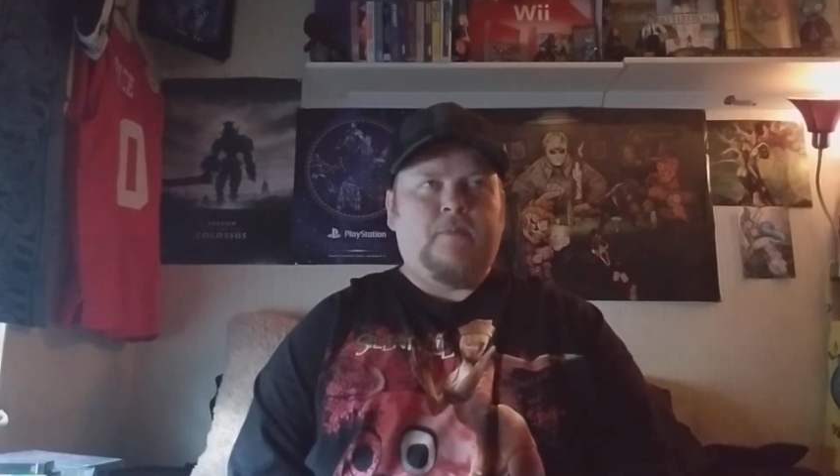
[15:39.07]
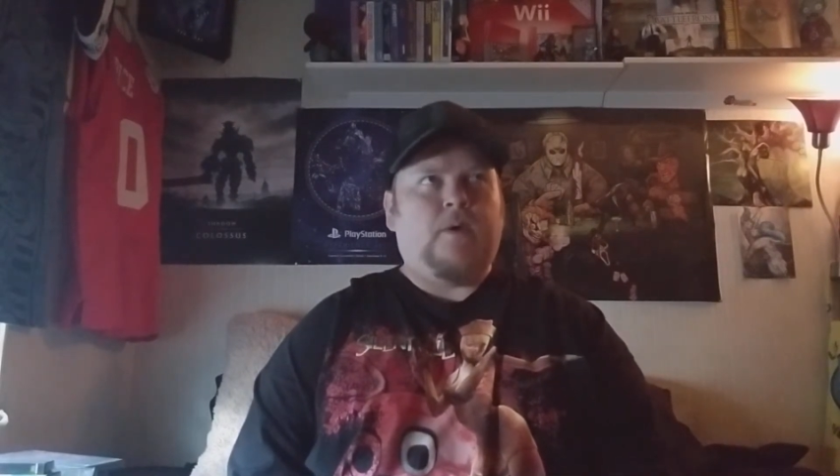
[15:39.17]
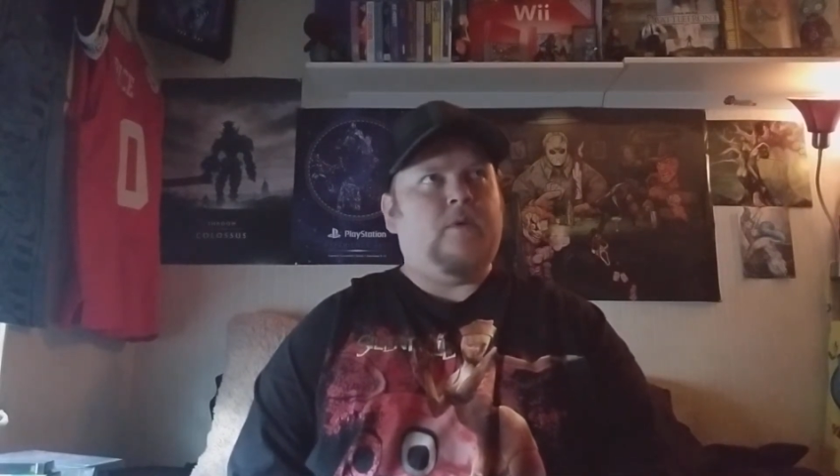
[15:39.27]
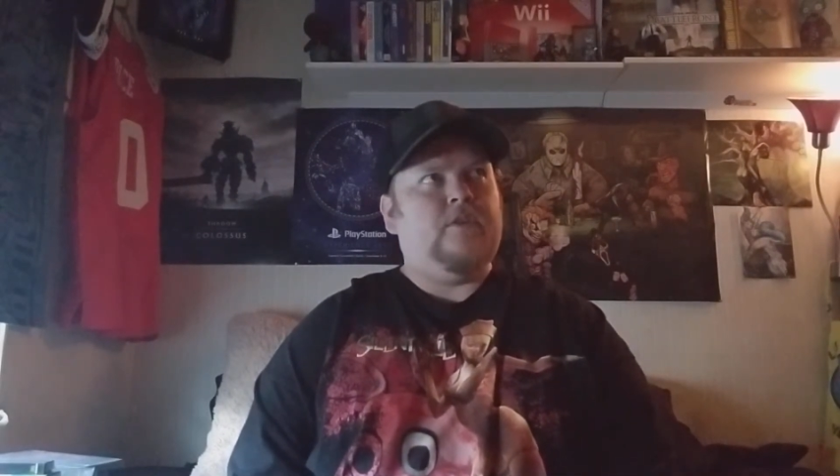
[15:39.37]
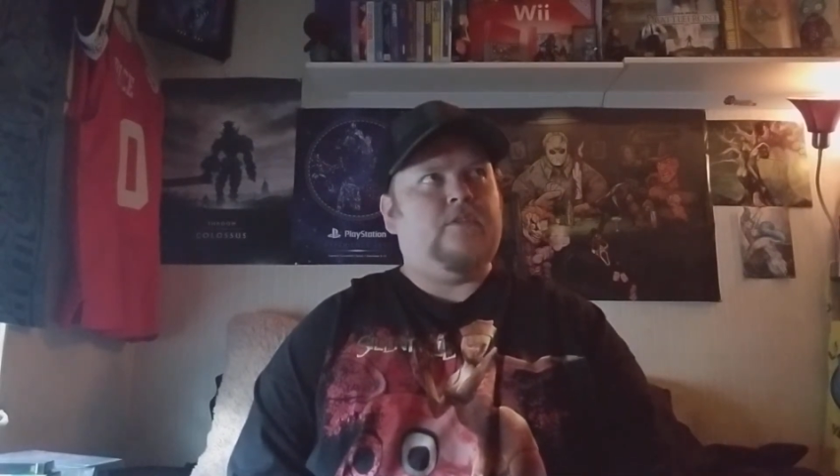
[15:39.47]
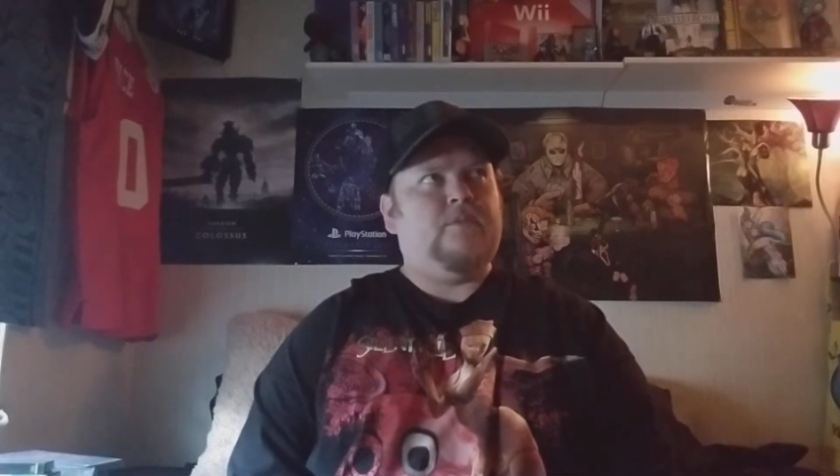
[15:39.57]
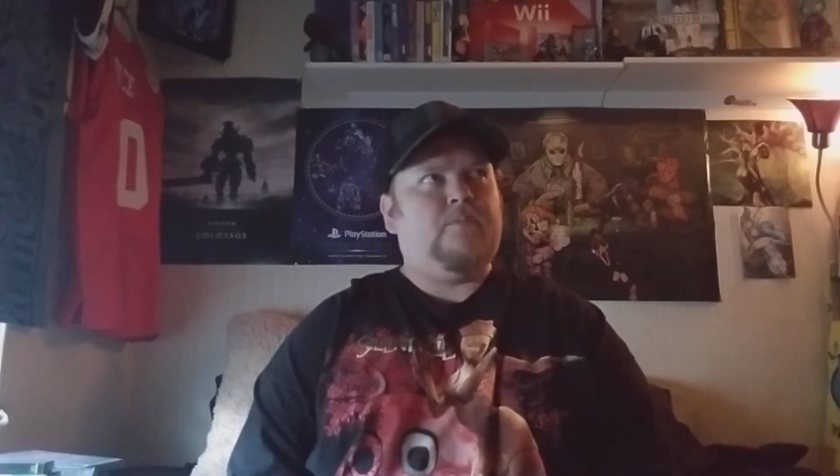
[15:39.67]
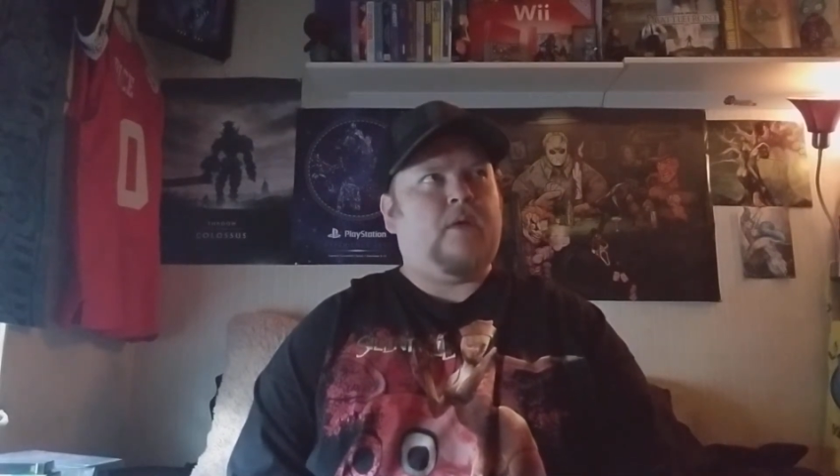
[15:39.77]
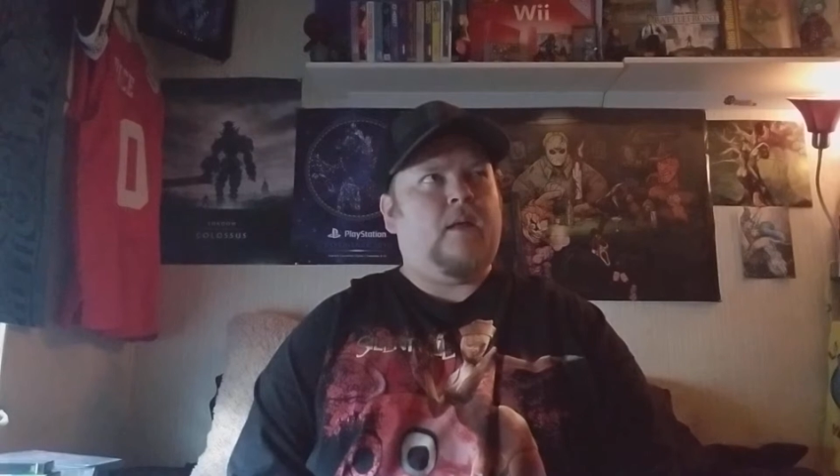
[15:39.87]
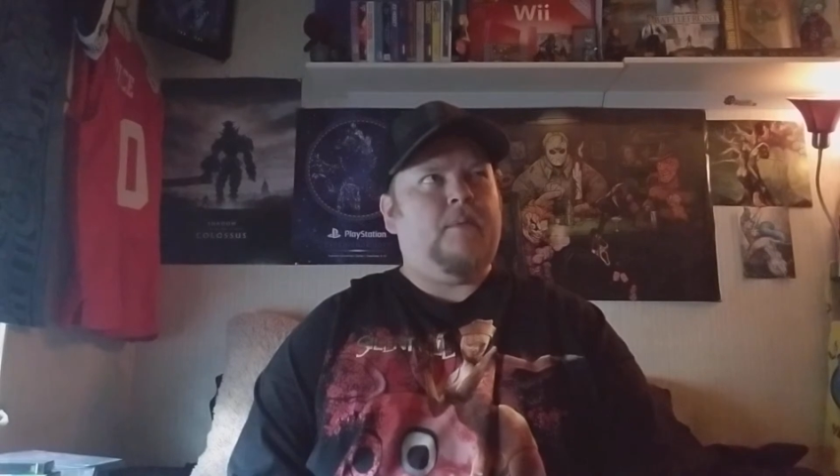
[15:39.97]
I want to
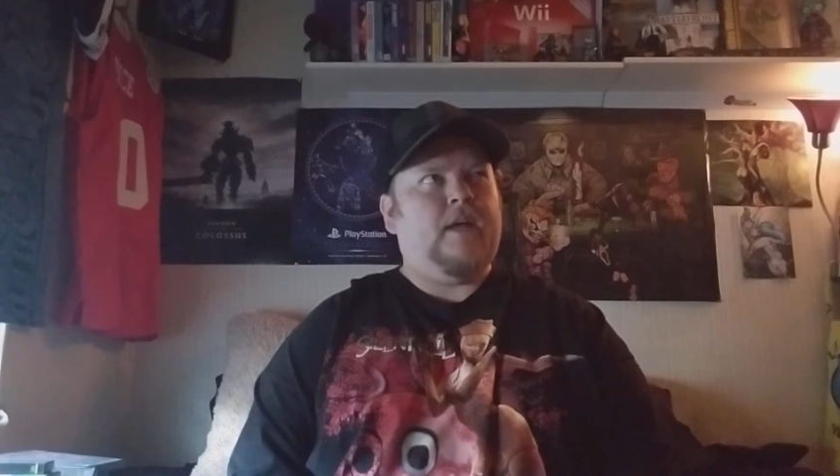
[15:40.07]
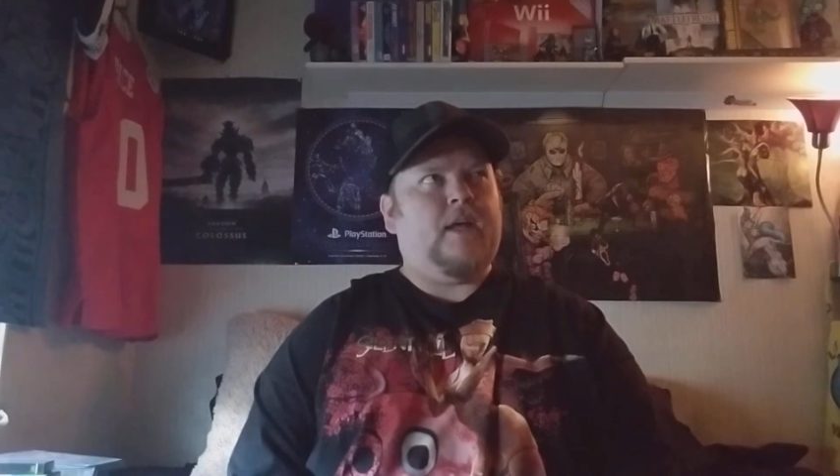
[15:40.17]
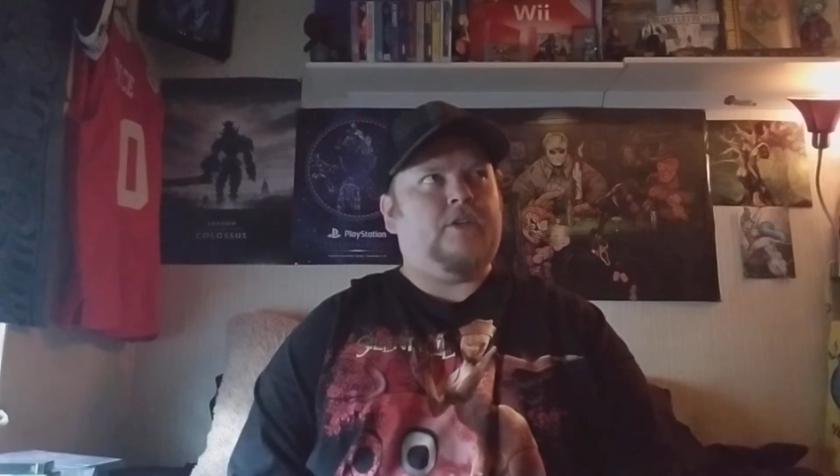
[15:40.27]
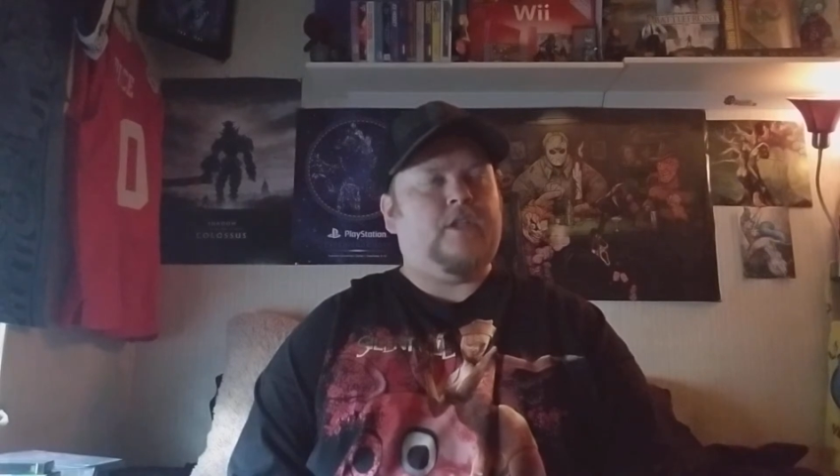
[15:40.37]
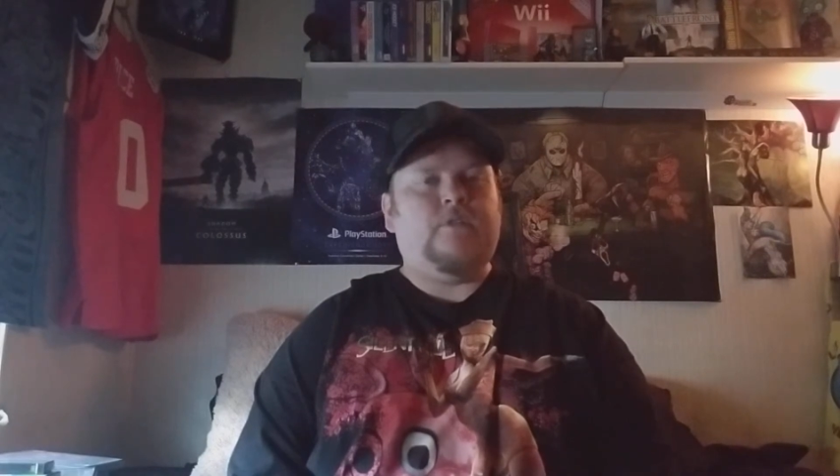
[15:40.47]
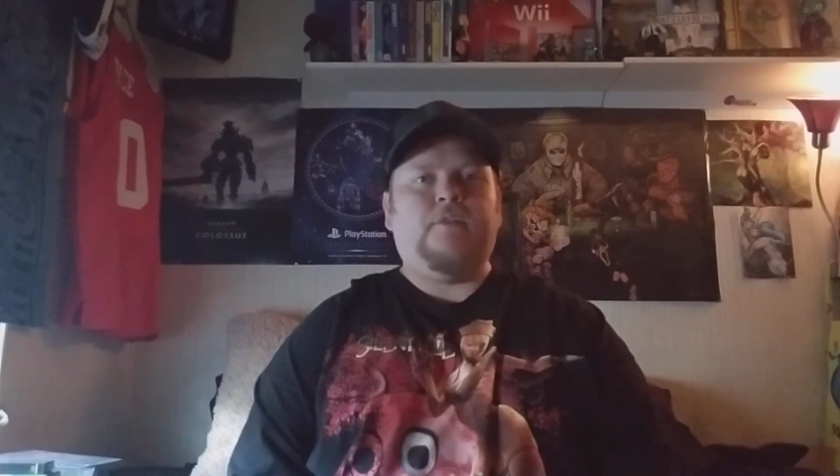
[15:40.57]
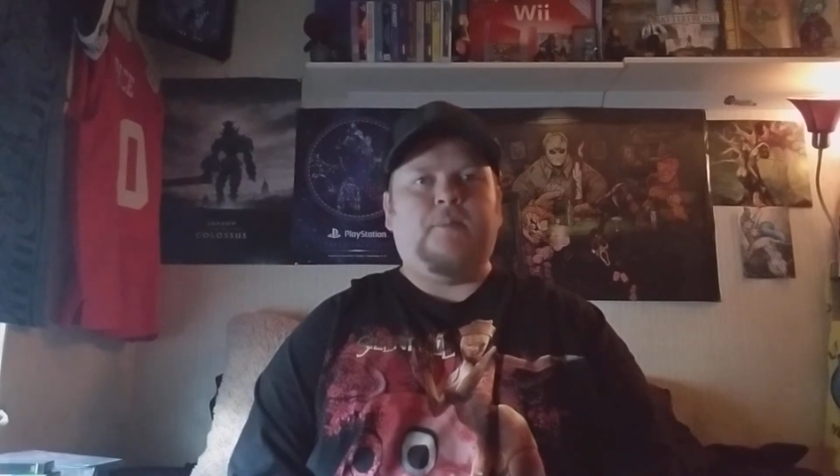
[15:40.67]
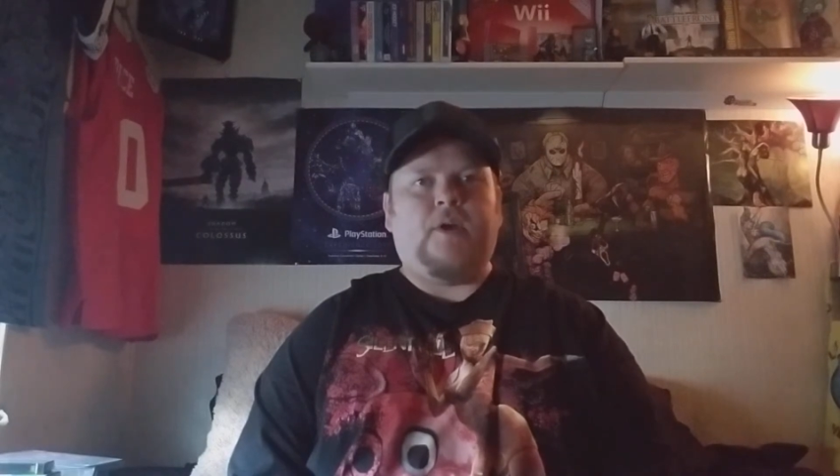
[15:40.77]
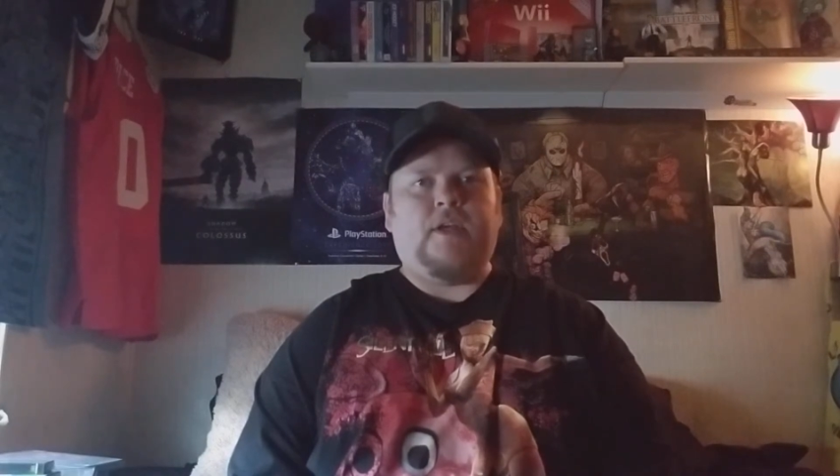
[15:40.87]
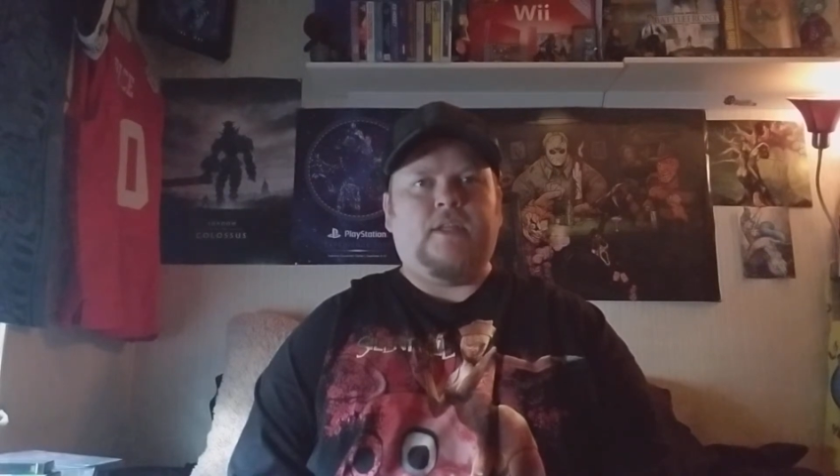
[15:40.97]
probably actually at the flea
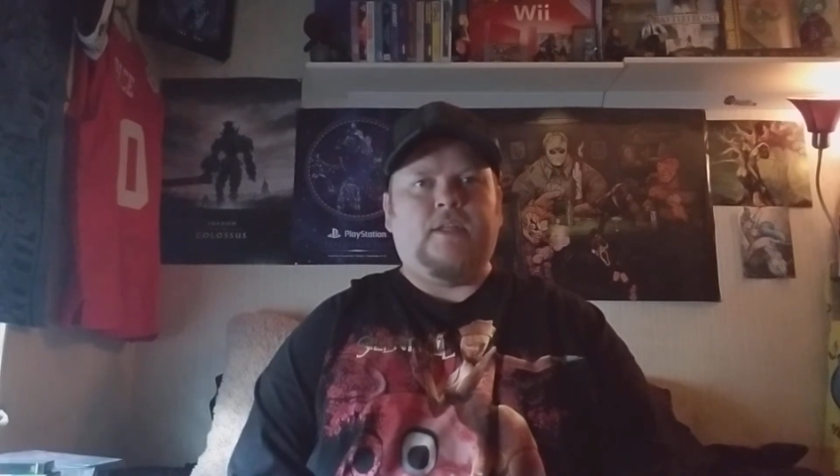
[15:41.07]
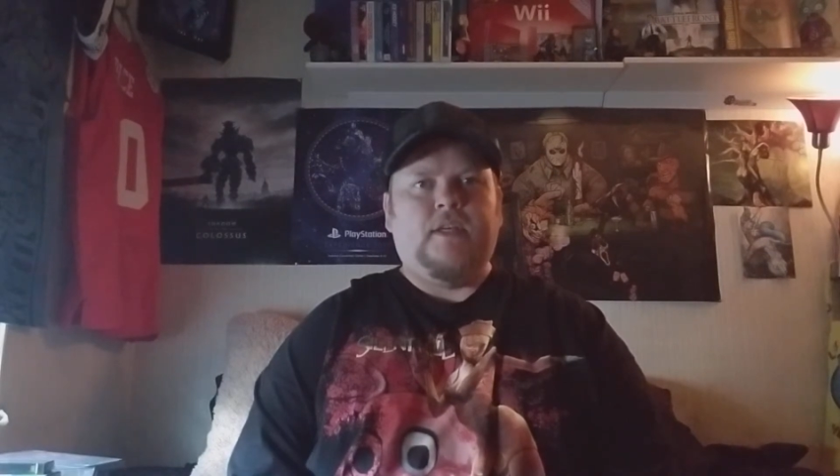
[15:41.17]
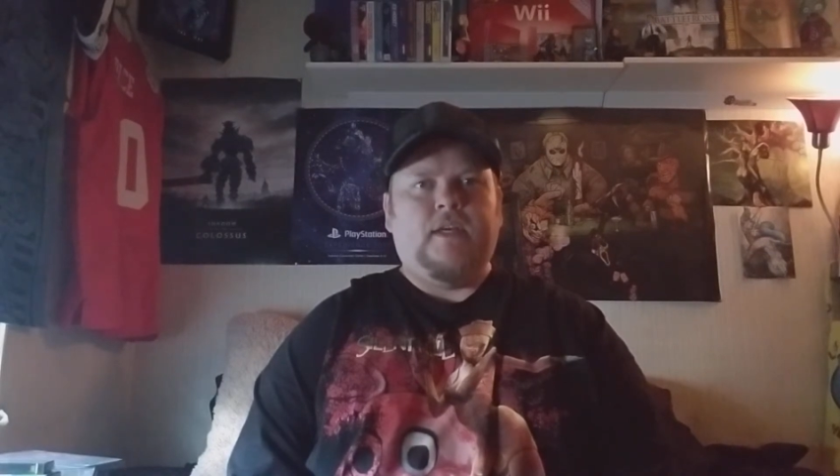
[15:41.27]
market,